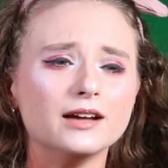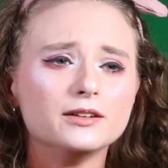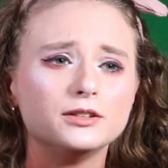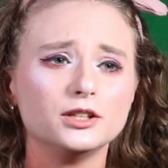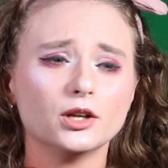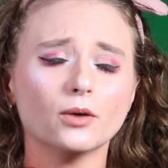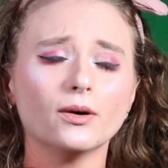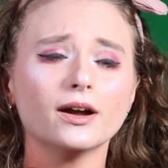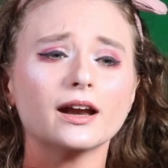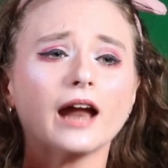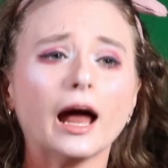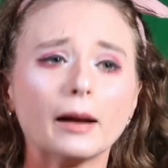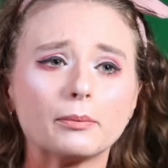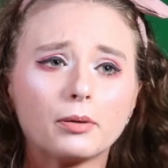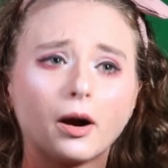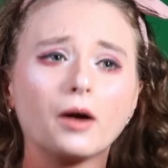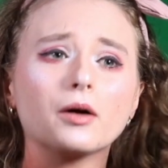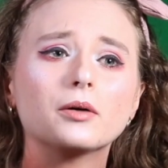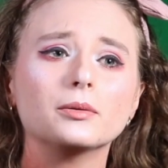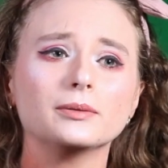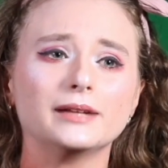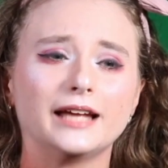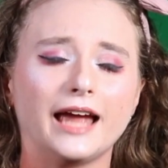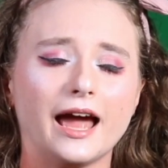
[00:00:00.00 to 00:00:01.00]
You know what? I
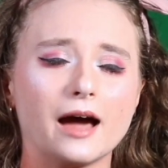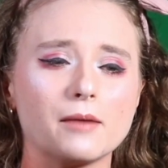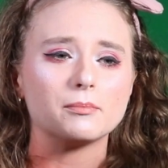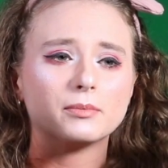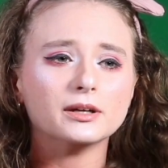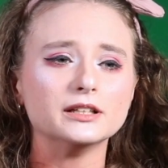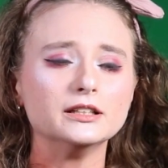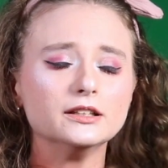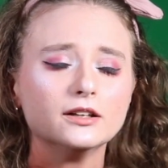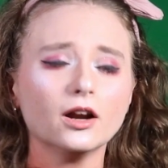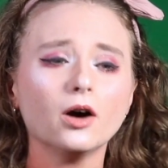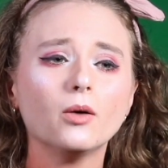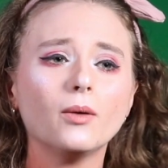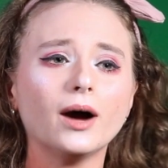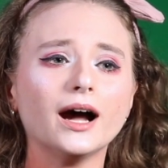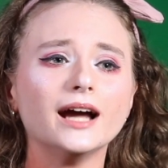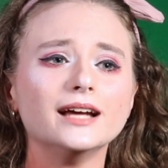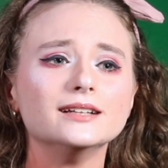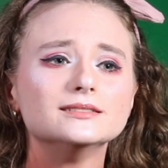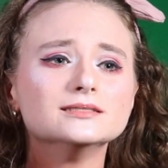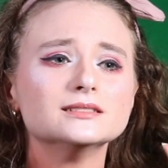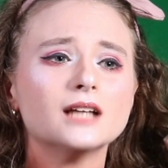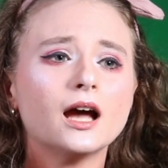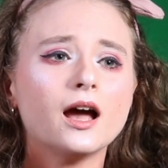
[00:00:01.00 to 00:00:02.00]
probably am. But you know
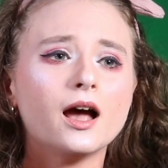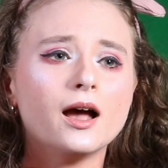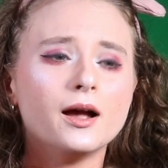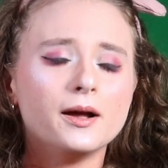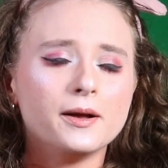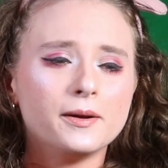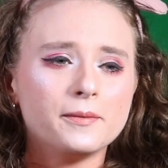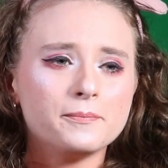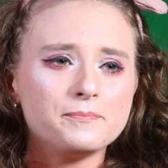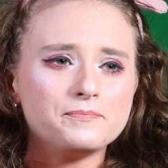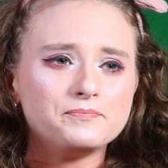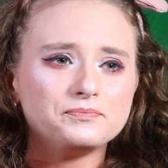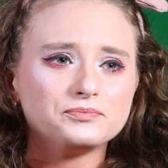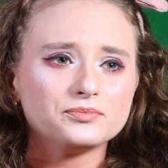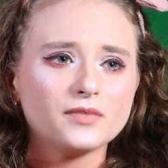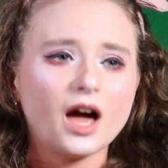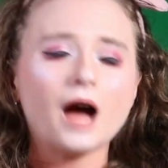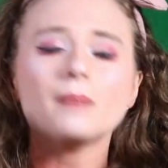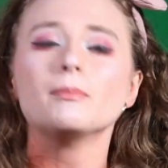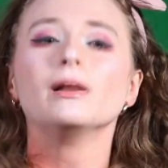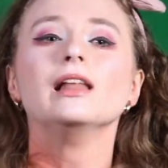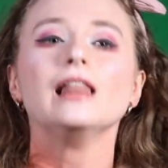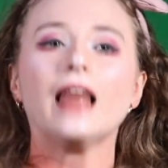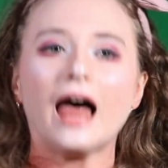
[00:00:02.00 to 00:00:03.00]
what?
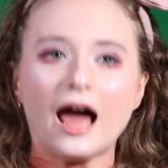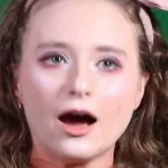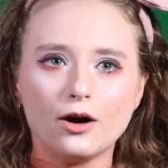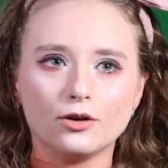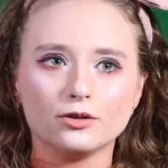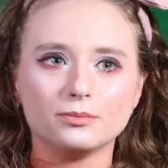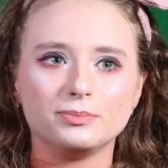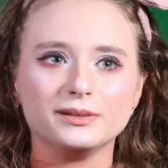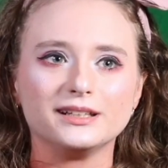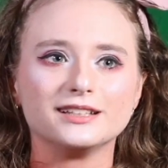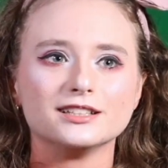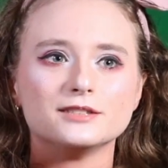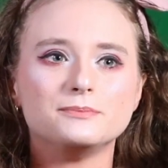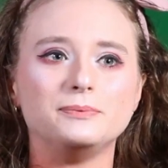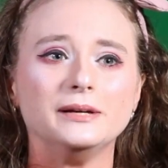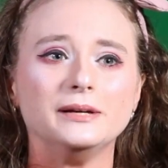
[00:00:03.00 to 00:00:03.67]
I'm allowed because